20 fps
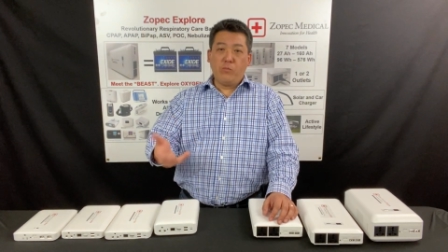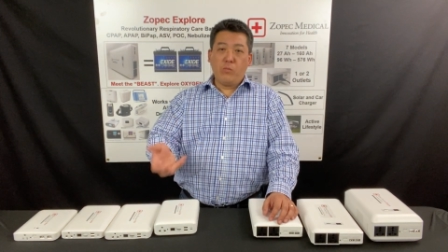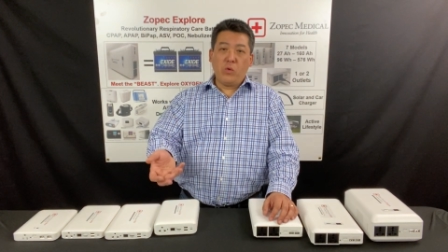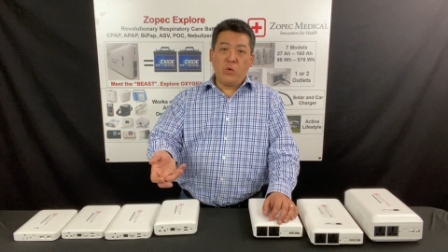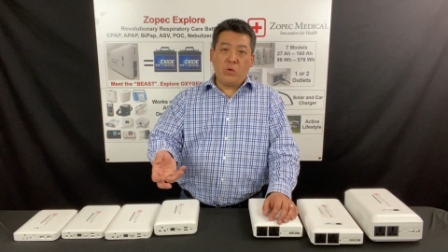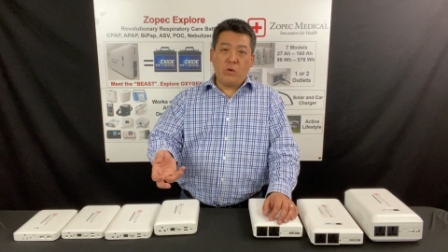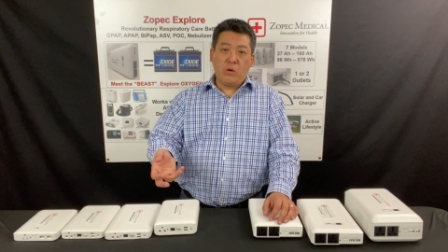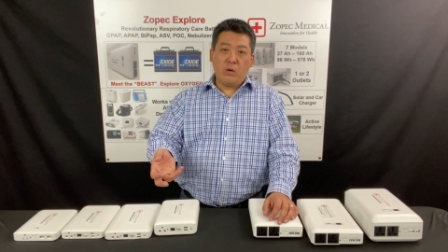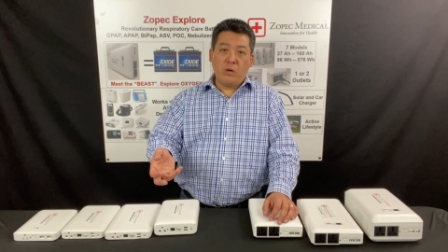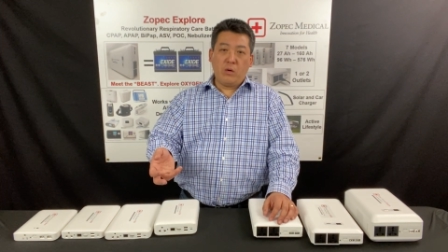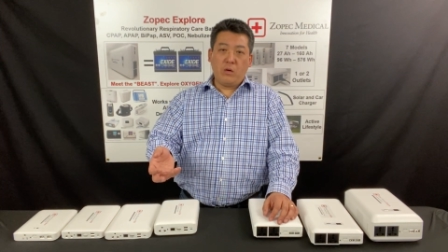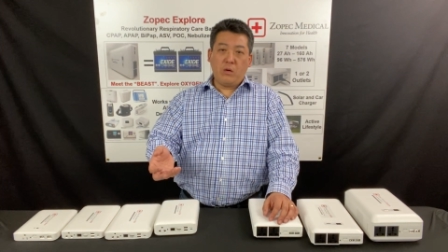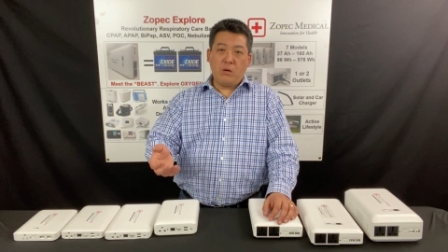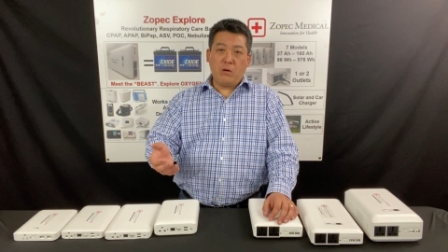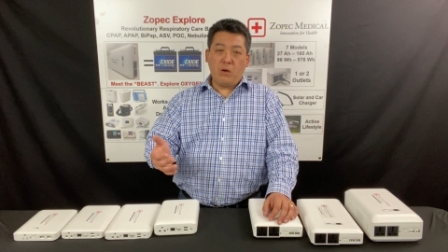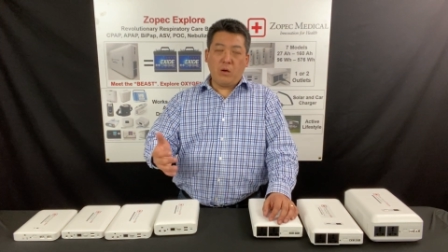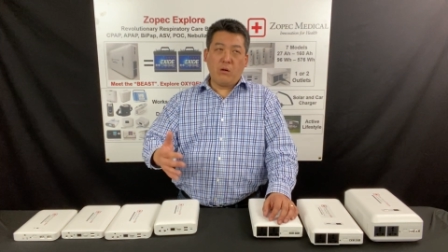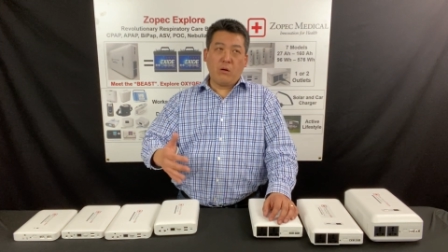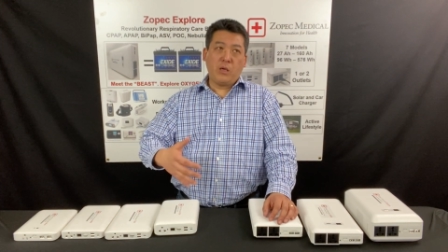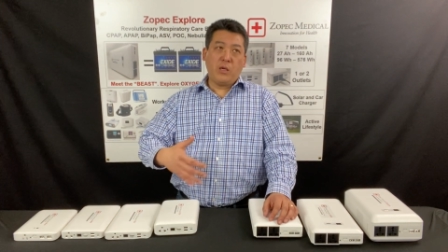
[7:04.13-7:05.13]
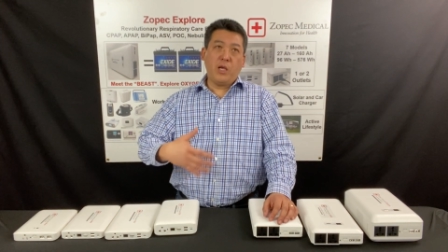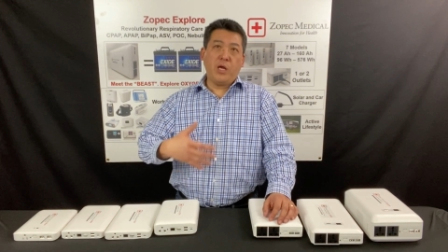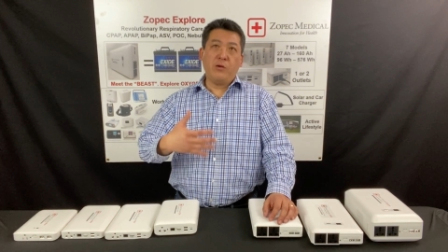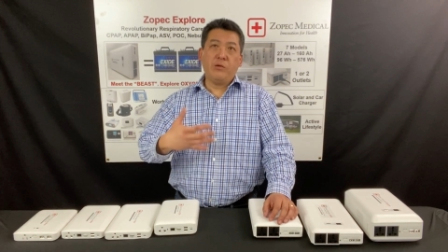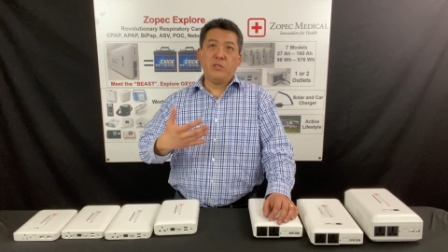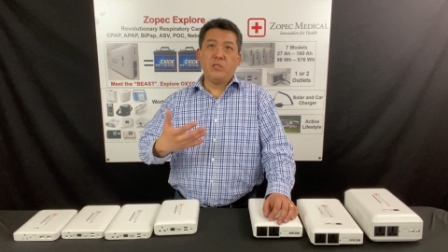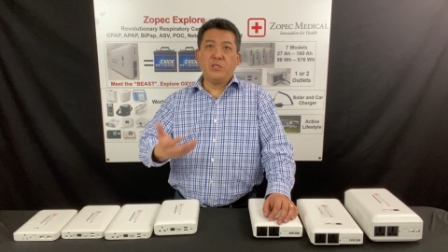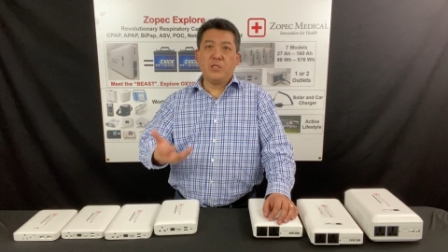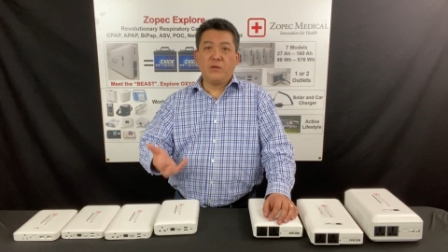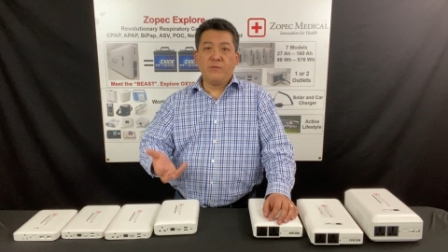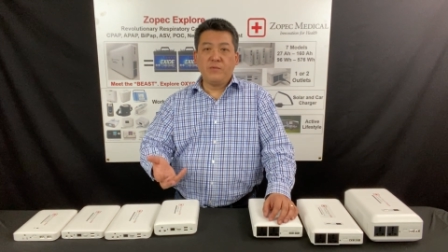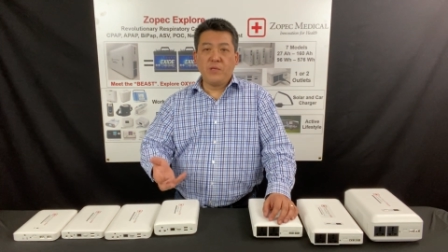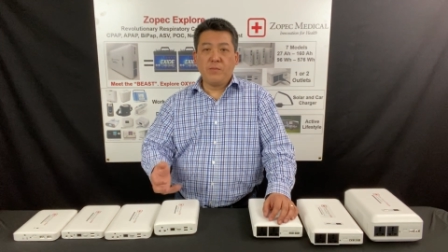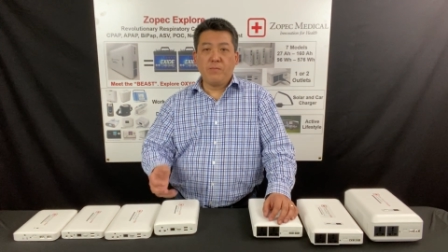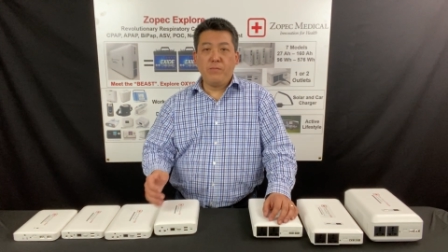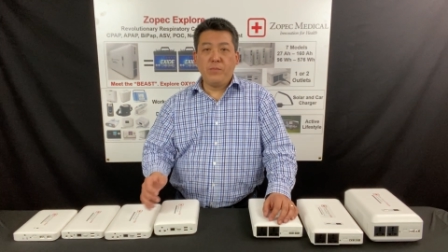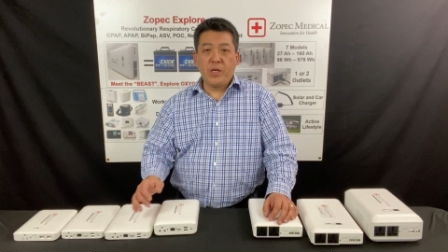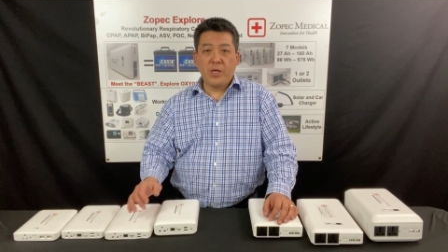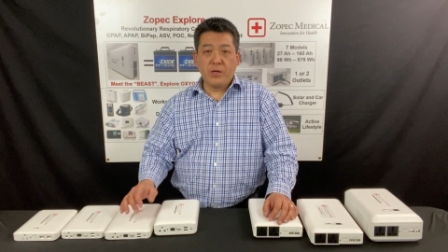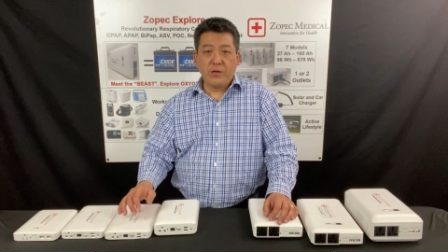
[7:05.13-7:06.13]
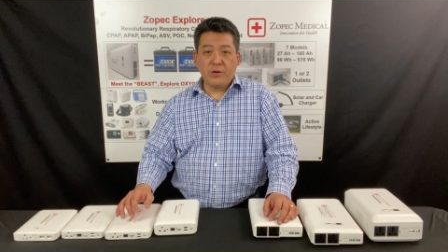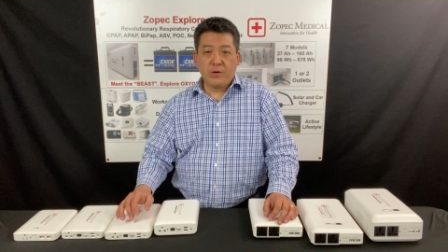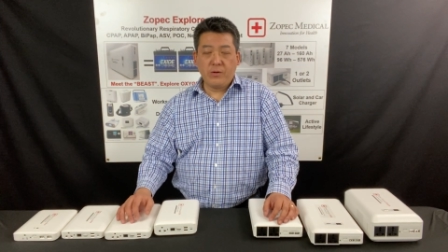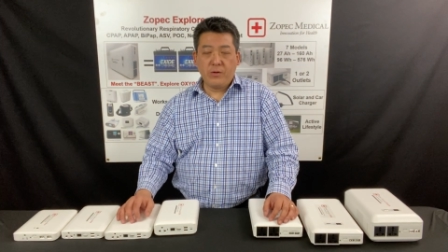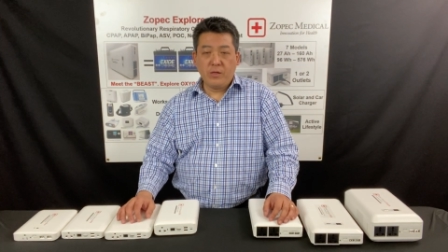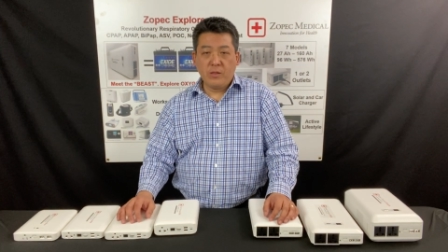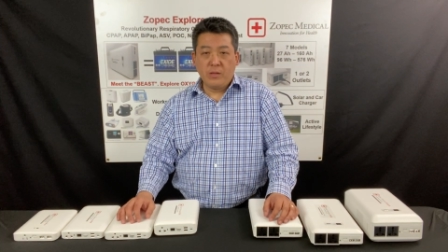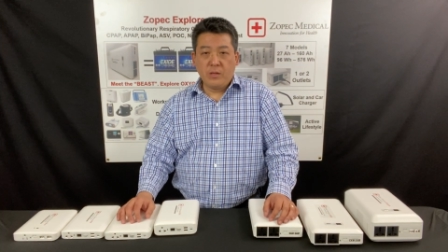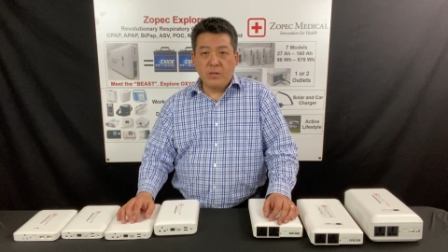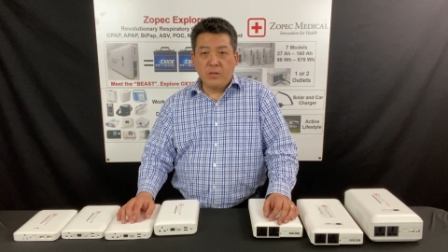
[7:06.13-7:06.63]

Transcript: more or carrying something bigger